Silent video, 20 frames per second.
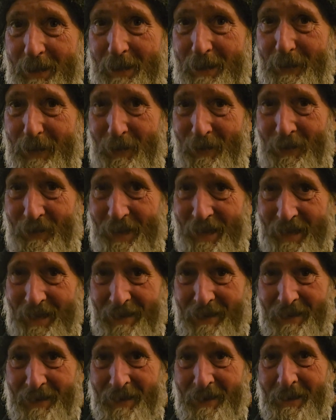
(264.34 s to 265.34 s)
cool
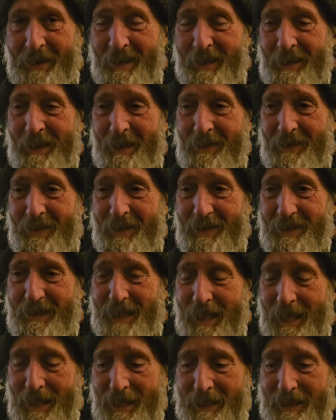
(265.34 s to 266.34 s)
things that
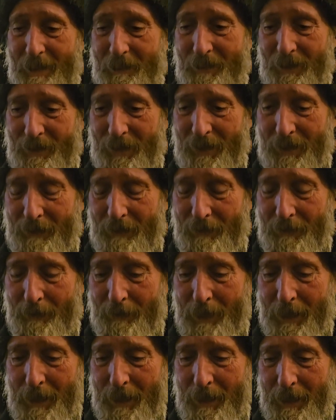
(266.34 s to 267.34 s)
change everything for
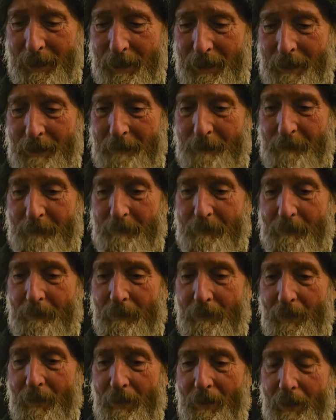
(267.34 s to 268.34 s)
me.
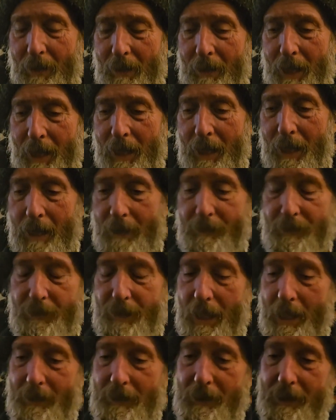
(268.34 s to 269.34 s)
I had them
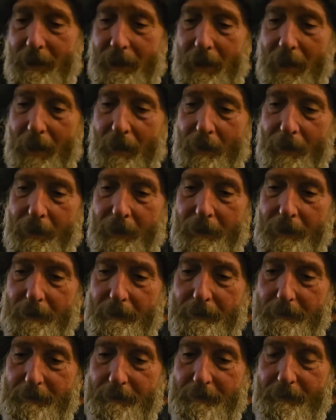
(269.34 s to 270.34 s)
stacked on the counter
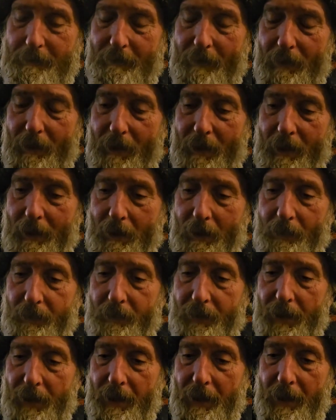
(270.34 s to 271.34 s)
and all
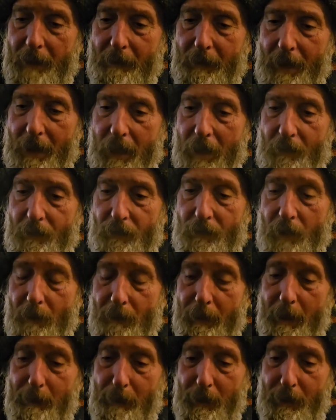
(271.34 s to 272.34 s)
set up, and I have salt
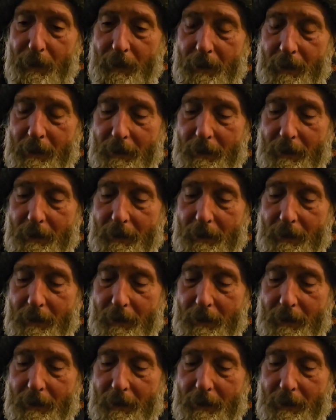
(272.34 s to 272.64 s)
pepper